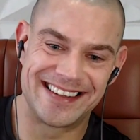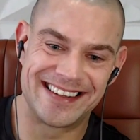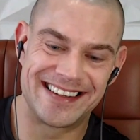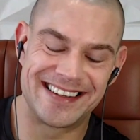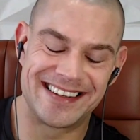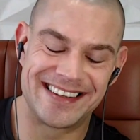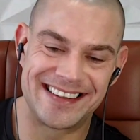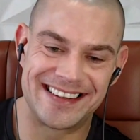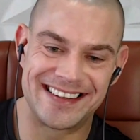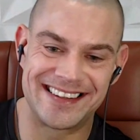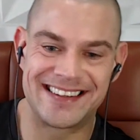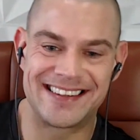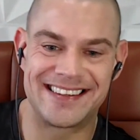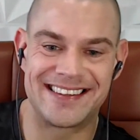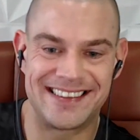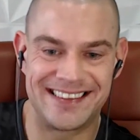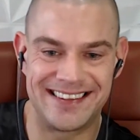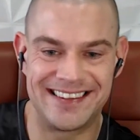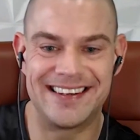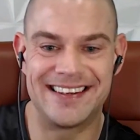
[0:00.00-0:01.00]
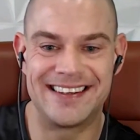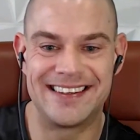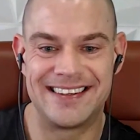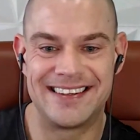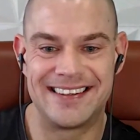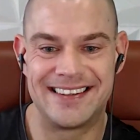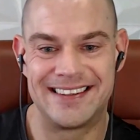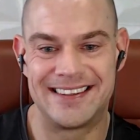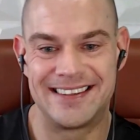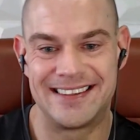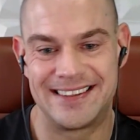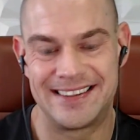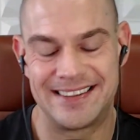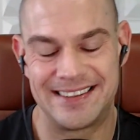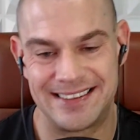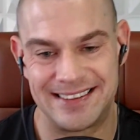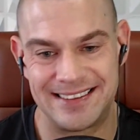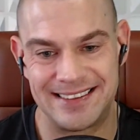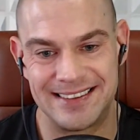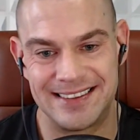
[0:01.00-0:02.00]

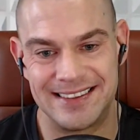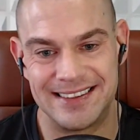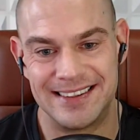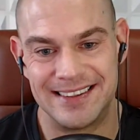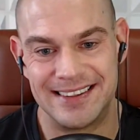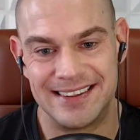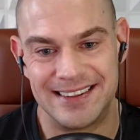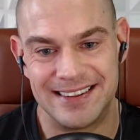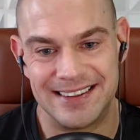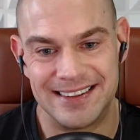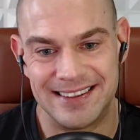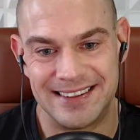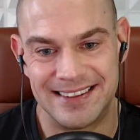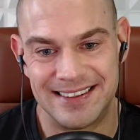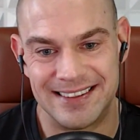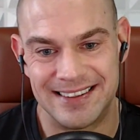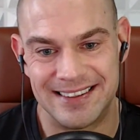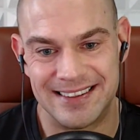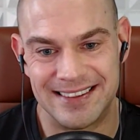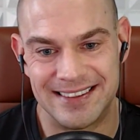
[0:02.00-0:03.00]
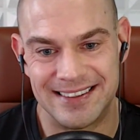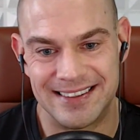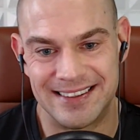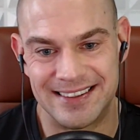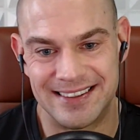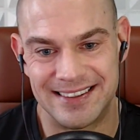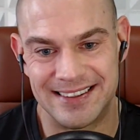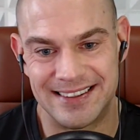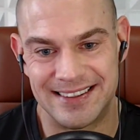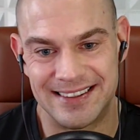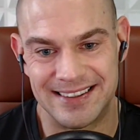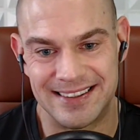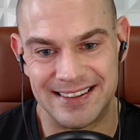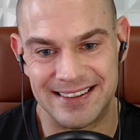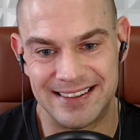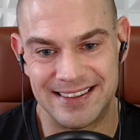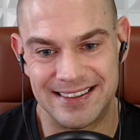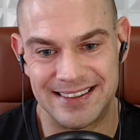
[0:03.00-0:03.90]
(silent)